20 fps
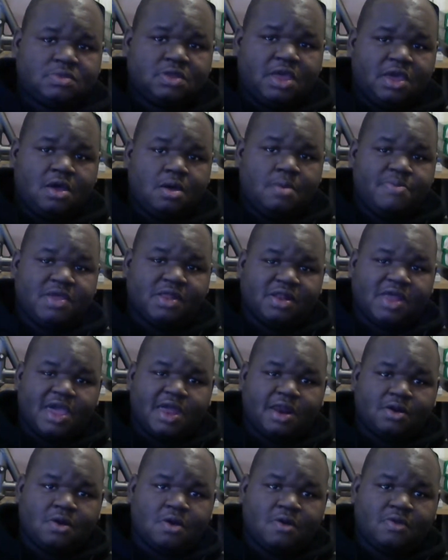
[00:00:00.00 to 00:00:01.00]
it'll be
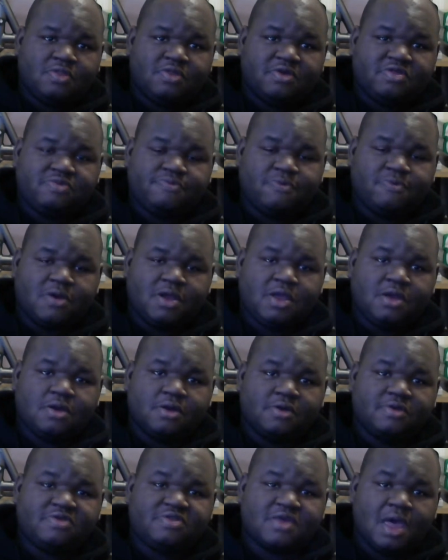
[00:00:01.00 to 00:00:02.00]
later on this spring
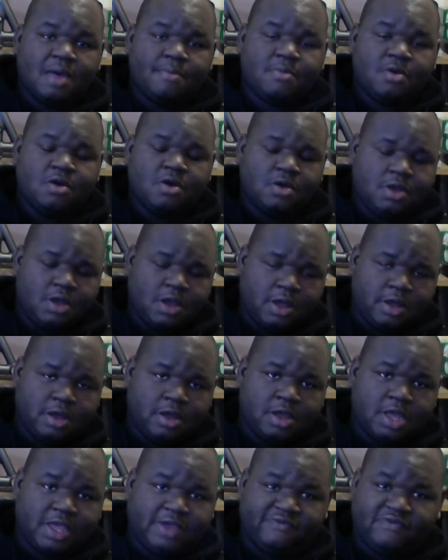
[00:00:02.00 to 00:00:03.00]
or summer
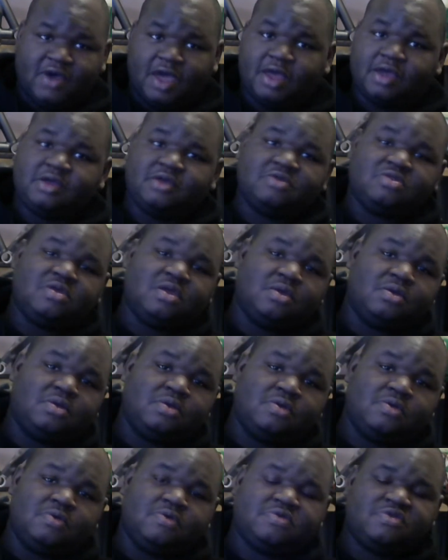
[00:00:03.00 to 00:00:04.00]
if I continue
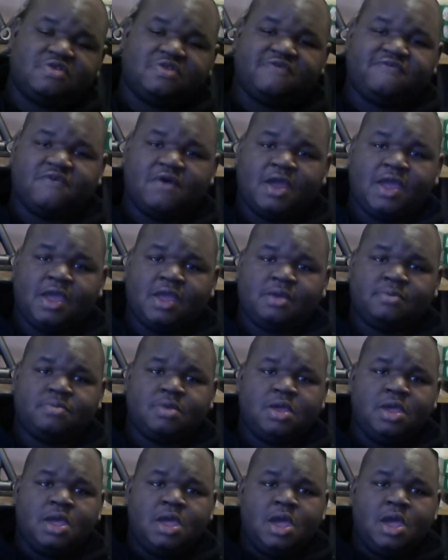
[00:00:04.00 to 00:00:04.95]
to use this frame.